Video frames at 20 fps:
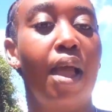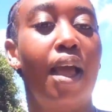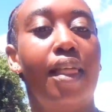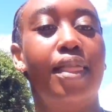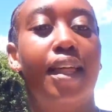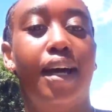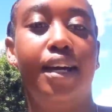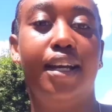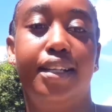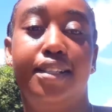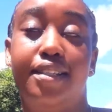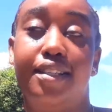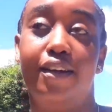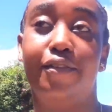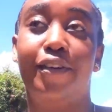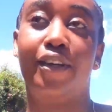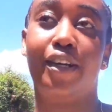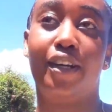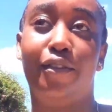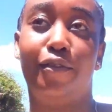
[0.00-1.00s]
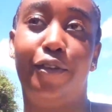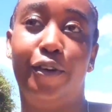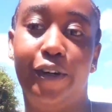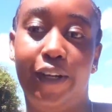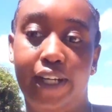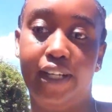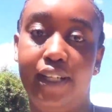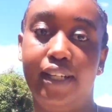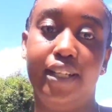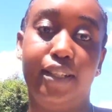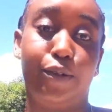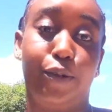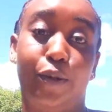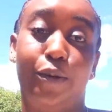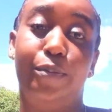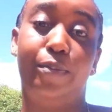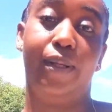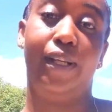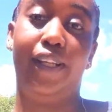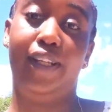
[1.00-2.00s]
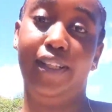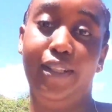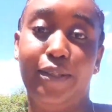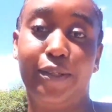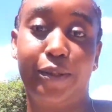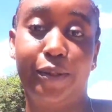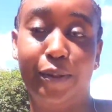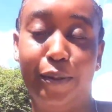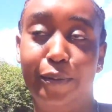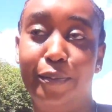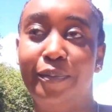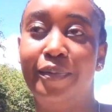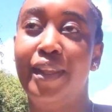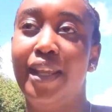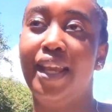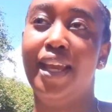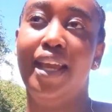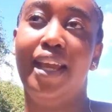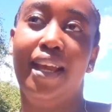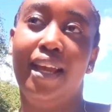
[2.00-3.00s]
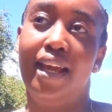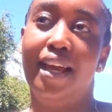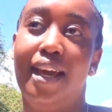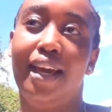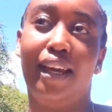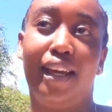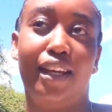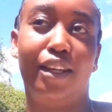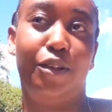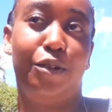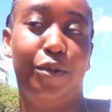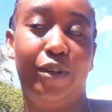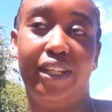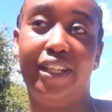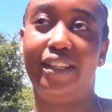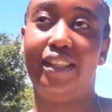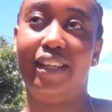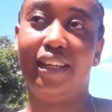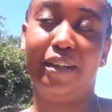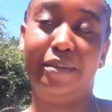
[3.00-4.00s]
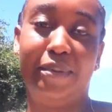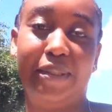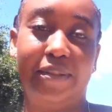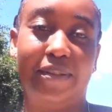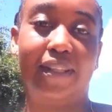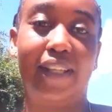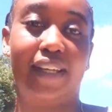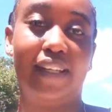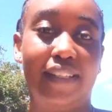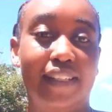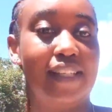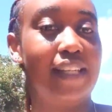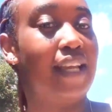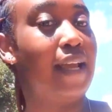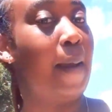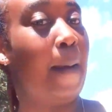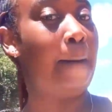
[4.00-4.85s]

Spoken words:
That East African forehead does not play, so I can't do anything about that.